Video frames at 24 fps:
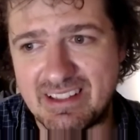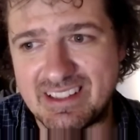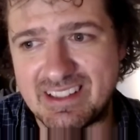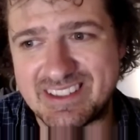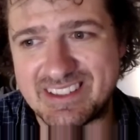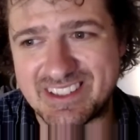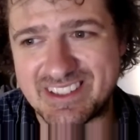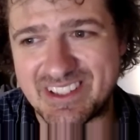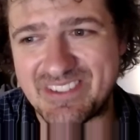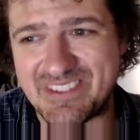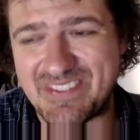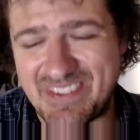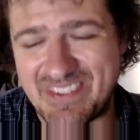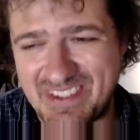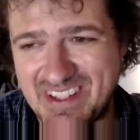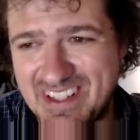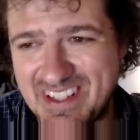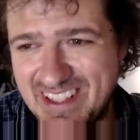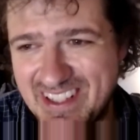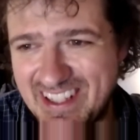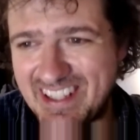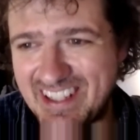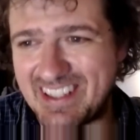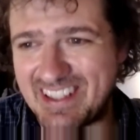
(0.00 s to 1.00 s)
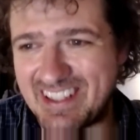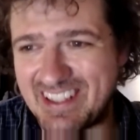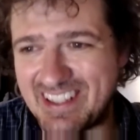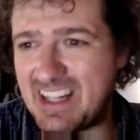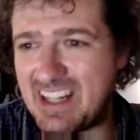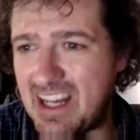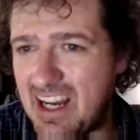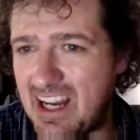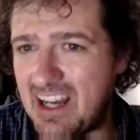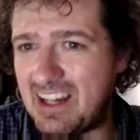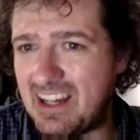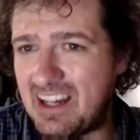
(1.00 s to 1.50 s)
It sort
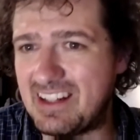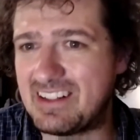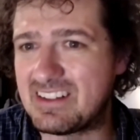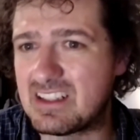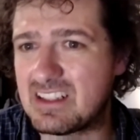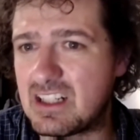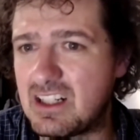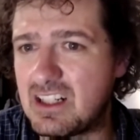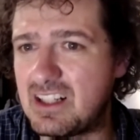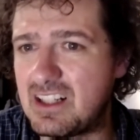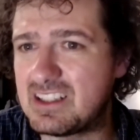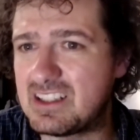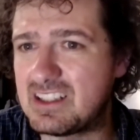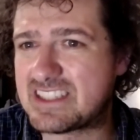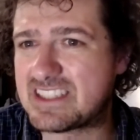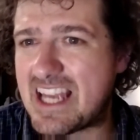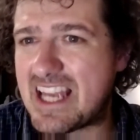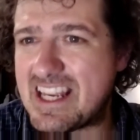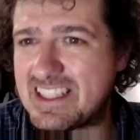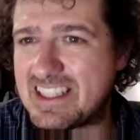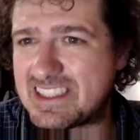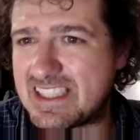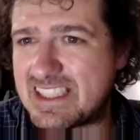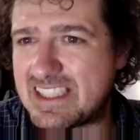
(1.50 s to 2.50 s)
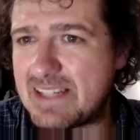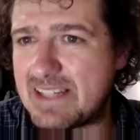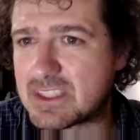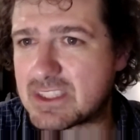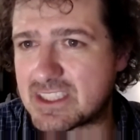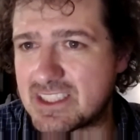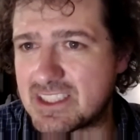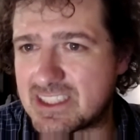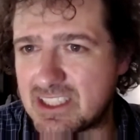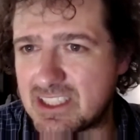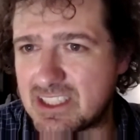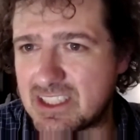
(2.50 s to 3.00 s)
of seems
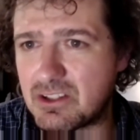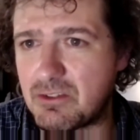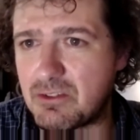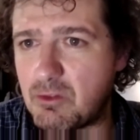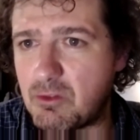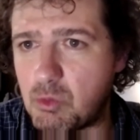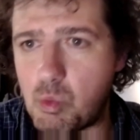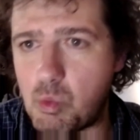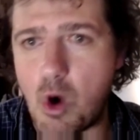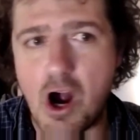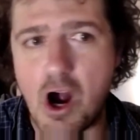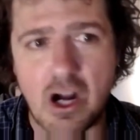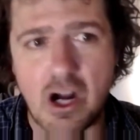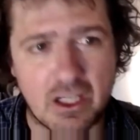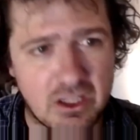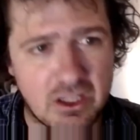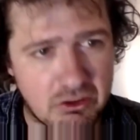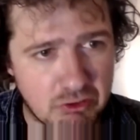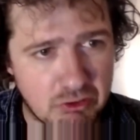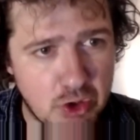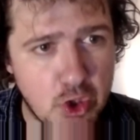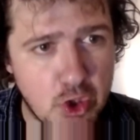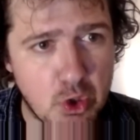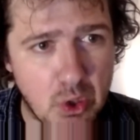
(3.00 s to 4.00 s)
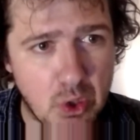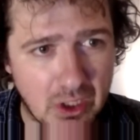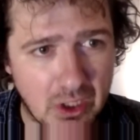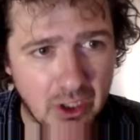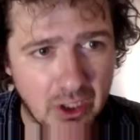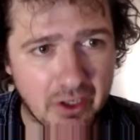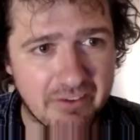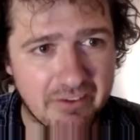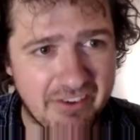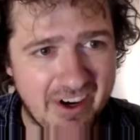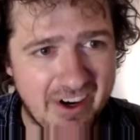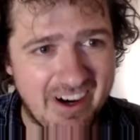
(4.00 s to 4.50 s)
to sort of work through a lot
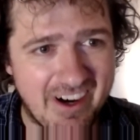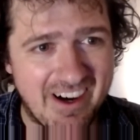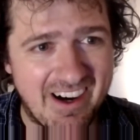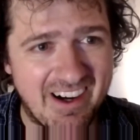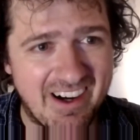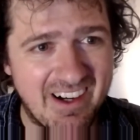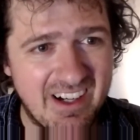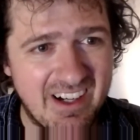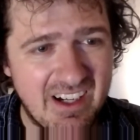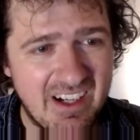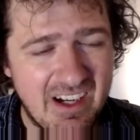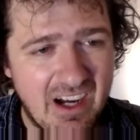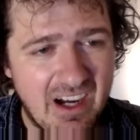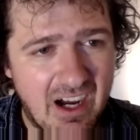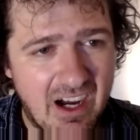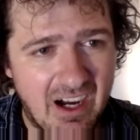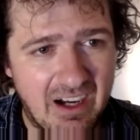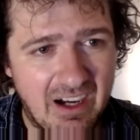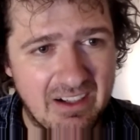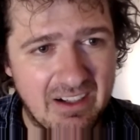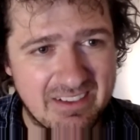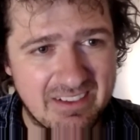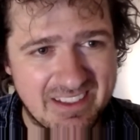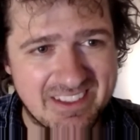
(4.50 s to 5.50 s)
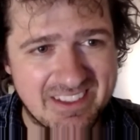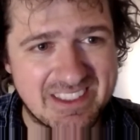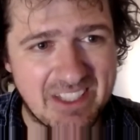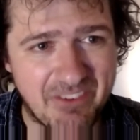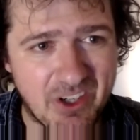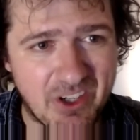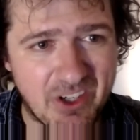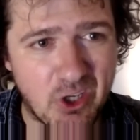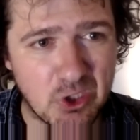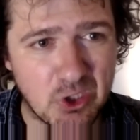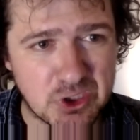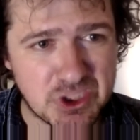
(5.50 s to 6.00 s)
of her
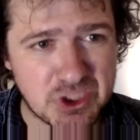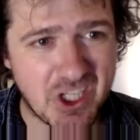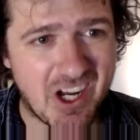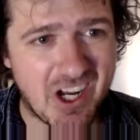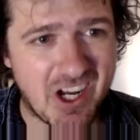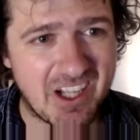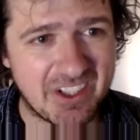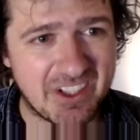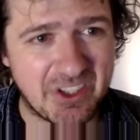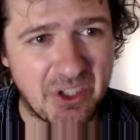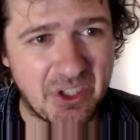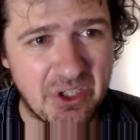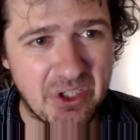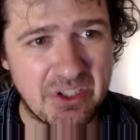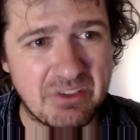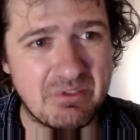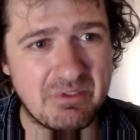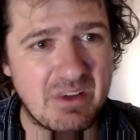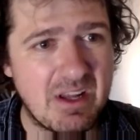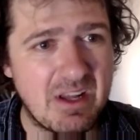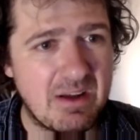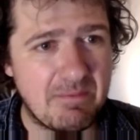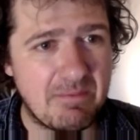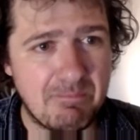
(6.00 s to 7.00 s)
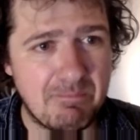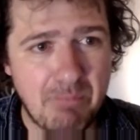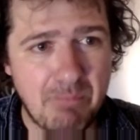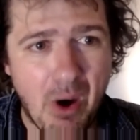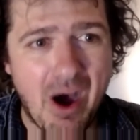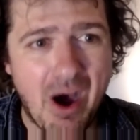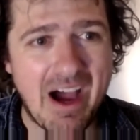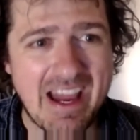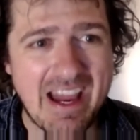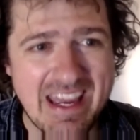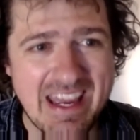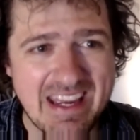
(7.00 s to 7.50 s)
difficult childhood
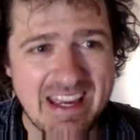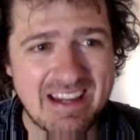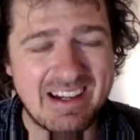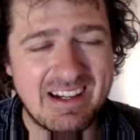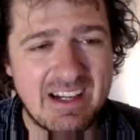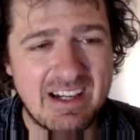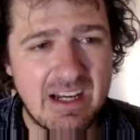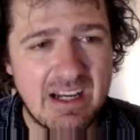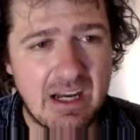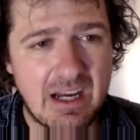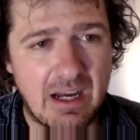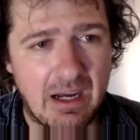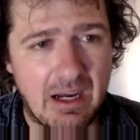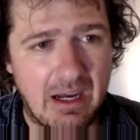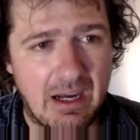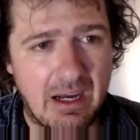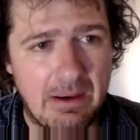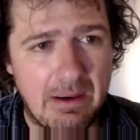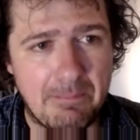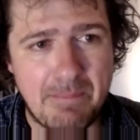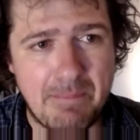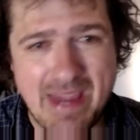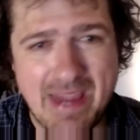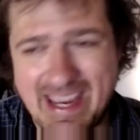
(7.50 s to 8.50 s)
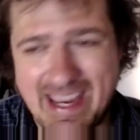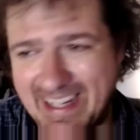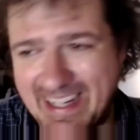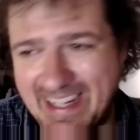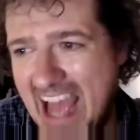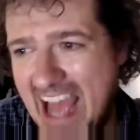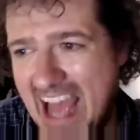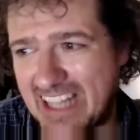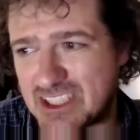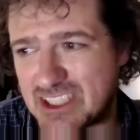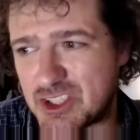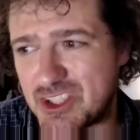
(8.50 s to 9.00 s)
by being an
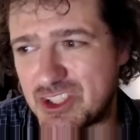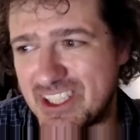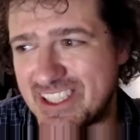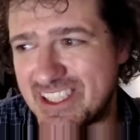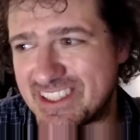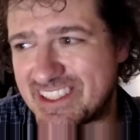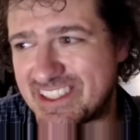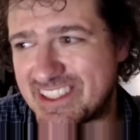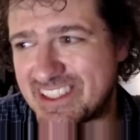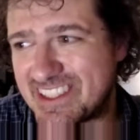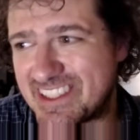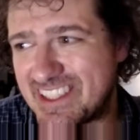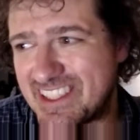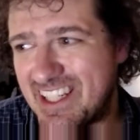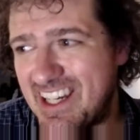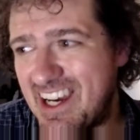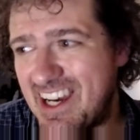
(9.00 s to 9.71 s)
actress.